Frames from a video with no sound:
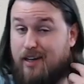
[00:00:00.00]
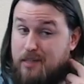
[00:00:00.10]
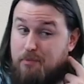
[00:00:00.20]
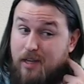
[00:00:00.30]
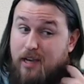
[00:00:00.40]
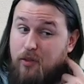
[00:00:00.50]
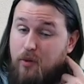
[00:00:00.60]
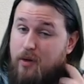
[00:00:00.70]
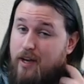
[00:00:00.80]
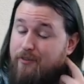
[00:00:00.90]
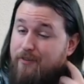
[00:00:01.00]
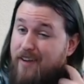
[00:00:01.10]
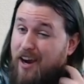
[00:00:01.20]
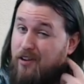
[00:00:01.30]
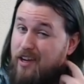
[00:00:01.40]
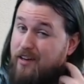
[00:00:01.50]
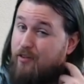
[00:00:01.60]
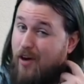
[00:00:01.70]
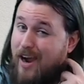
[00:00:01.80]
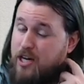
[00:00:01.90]
He's playing through a hairline
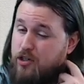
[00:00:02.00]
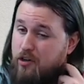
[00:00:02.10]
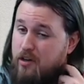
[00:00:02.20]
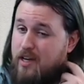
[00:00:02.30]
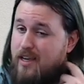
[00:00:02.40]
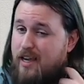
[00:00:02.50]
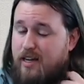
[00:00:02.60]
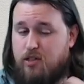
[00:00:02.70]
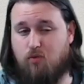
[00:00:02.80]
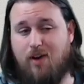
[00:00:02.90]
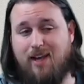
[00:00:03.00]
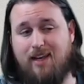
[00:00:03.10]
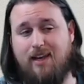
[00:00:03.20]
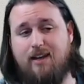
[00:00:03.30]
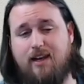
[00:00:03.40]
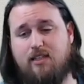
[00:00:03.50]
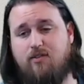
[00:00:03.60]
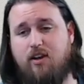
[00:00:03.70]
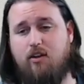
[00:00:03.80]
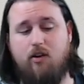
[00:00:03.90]
fracture in his right index
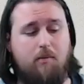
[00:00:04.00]
finger,